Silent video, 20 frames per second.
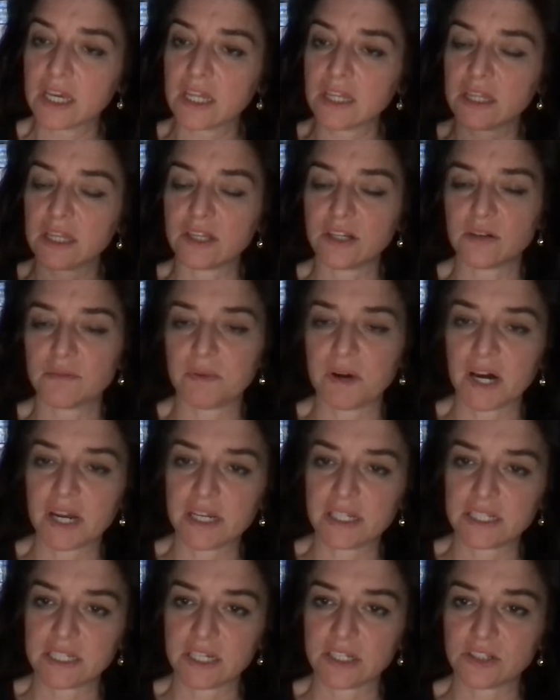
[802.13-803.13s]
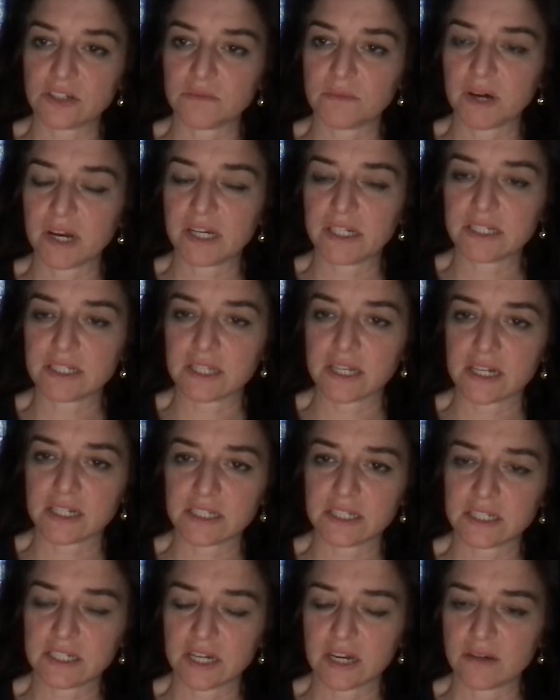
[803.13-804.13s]
Then your body tells your body's
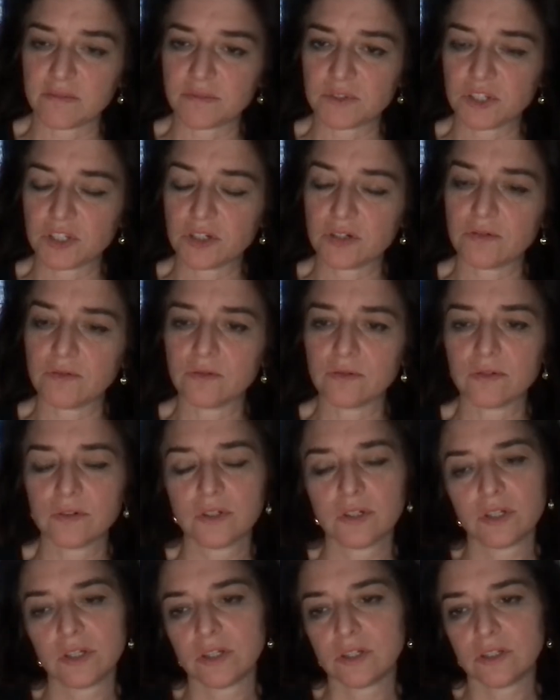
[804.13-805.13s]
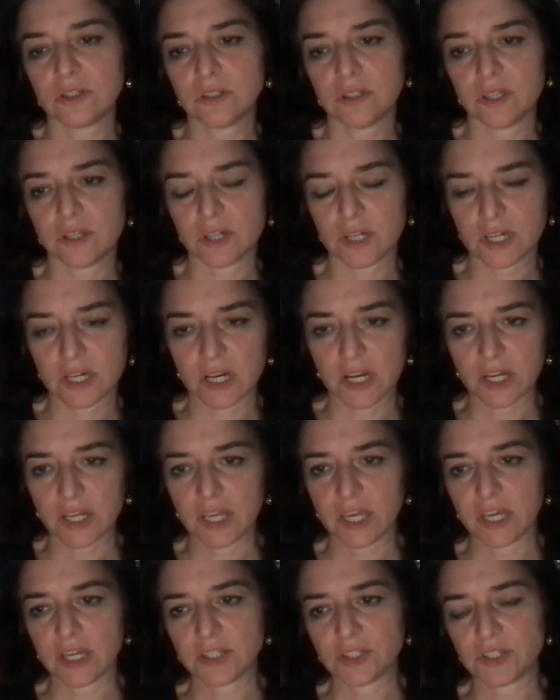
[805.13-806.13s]
last stop. So then I got
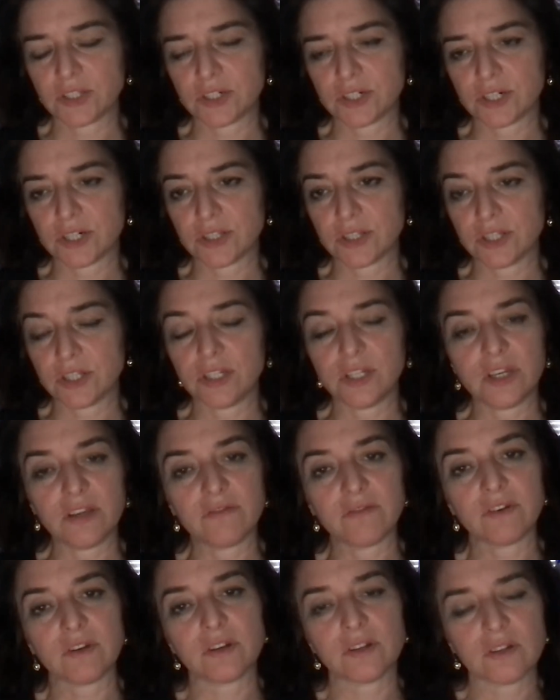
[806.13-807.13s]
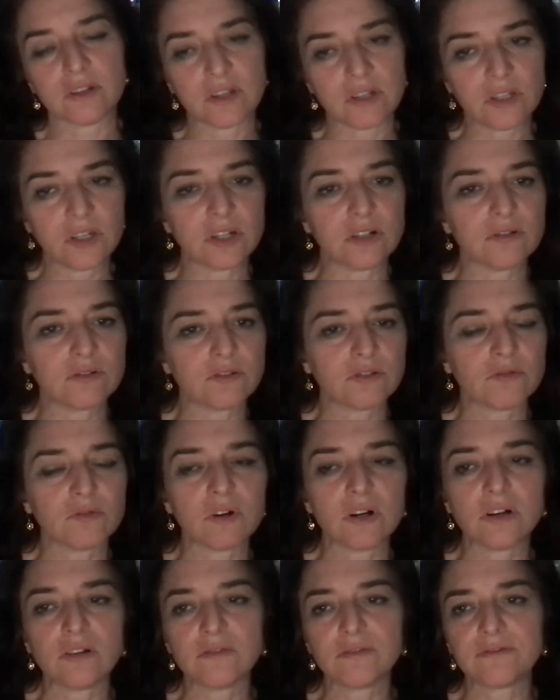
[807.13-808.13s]
cancer. And then even,
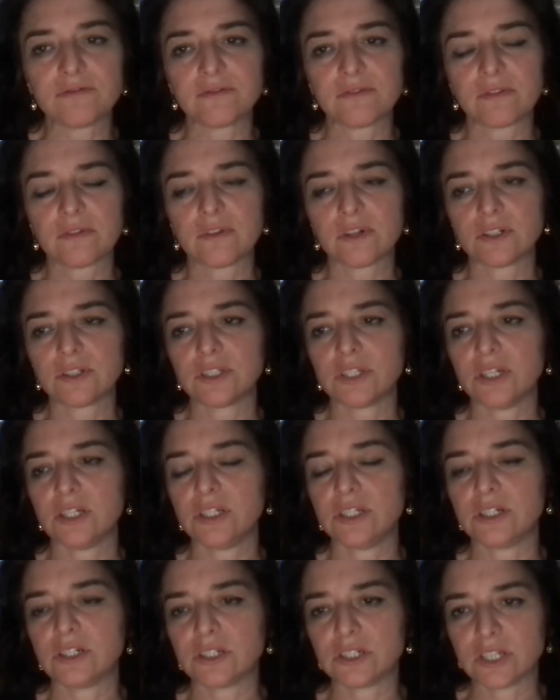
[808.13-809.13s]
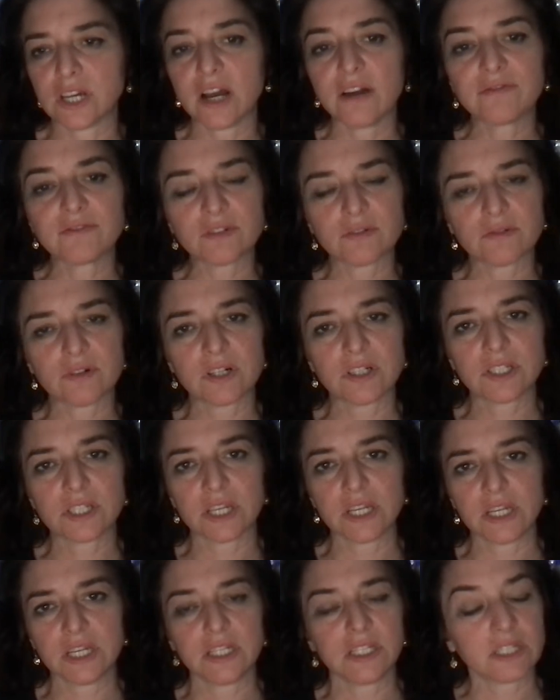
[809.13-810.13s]
12, 13 years afterwards,
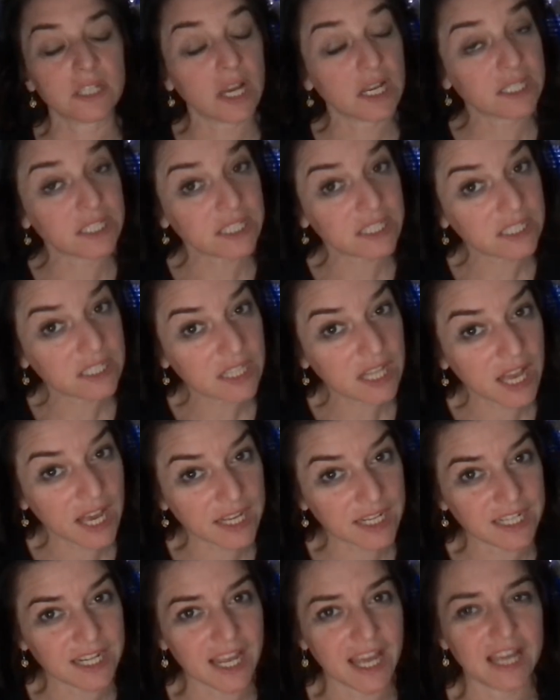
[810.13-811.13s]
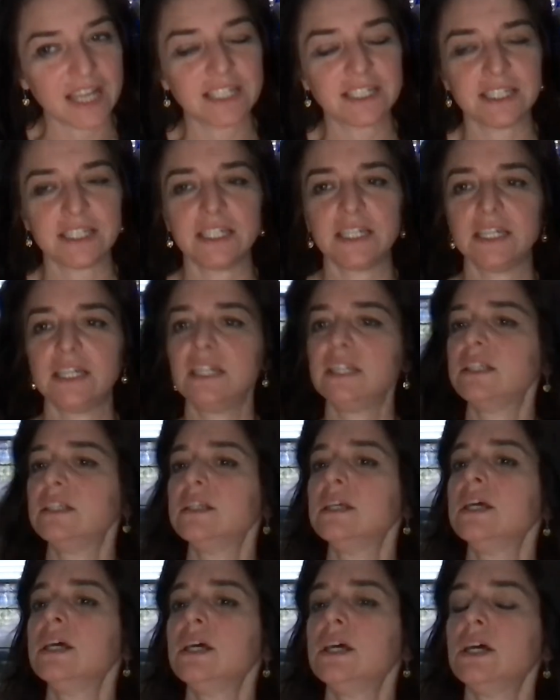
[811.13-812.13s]
I still hadn't exited
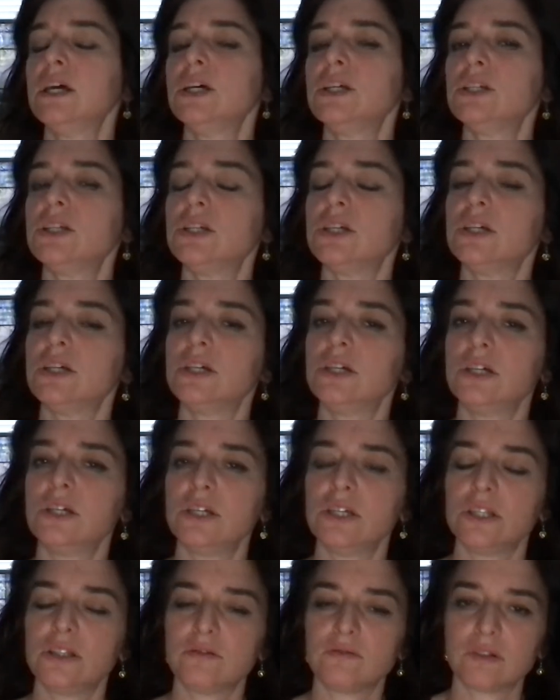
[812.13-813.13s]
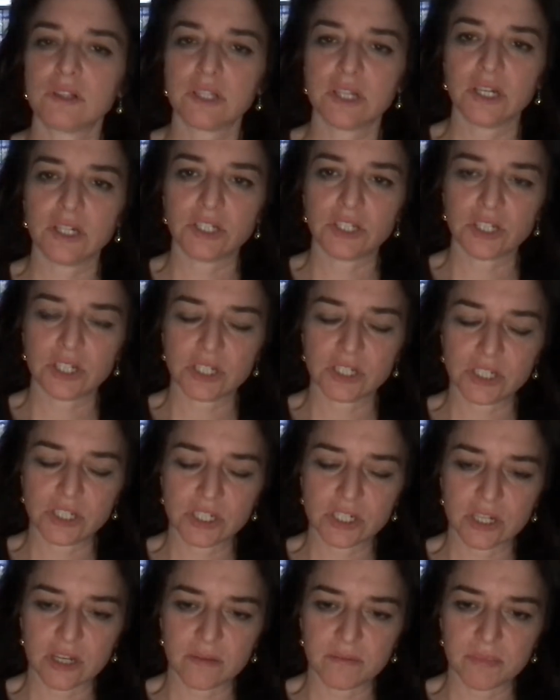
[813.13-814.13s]
the
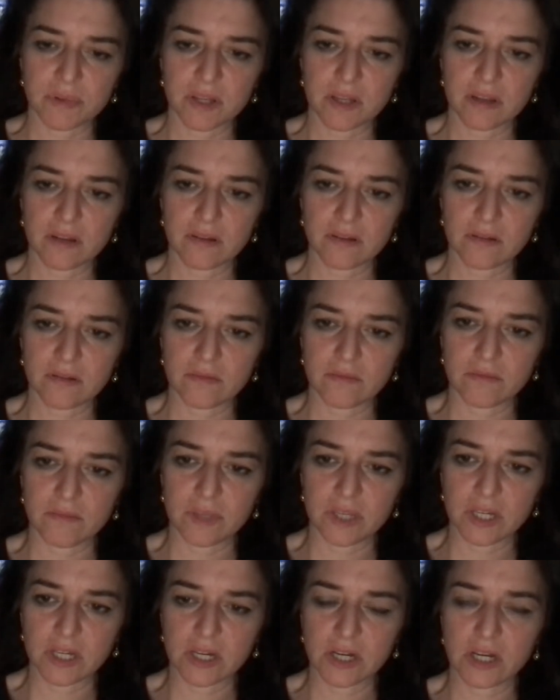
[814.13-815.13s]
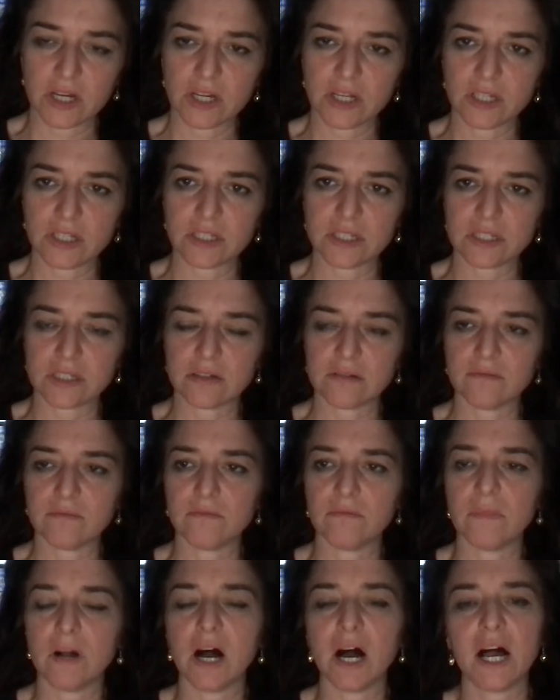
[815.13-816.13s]
relationship because
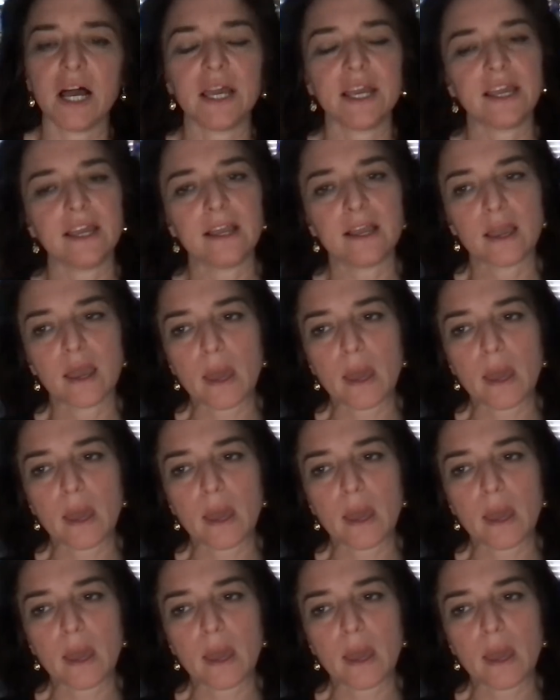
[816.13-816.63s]
my